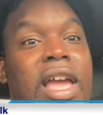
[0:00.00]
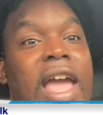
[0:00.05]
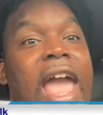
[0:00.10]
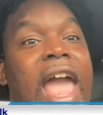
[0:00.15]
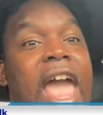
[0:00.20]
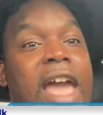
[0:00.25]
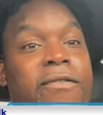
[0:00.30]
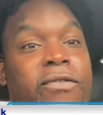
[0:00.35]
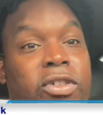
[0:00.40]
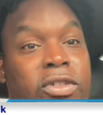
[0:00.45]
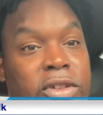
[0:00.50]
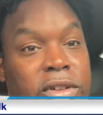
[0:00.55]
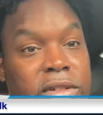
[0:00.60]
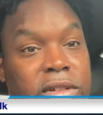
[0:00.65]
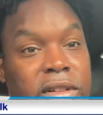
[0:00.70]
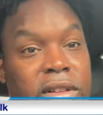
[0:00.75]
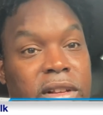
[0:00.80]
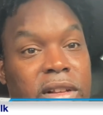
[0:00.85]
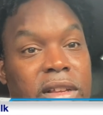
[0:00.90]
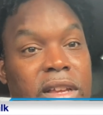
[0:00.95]
ever
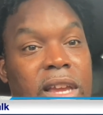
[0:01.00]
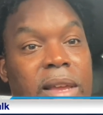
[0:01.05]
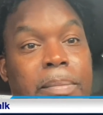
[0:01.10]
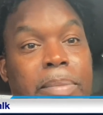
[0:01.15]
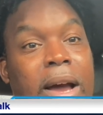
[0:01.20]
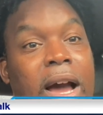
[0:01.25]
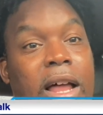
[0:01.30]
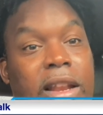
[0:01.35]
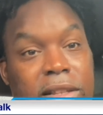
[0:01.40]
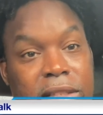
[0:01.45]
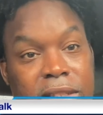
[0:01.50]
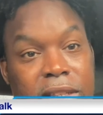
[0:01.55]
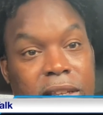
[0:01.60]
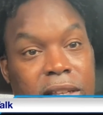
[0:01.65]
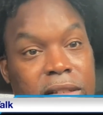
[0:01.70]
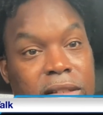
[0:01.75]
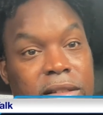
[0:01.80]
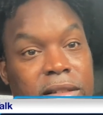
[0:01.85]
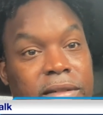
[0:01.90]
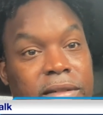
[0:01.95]
in politics.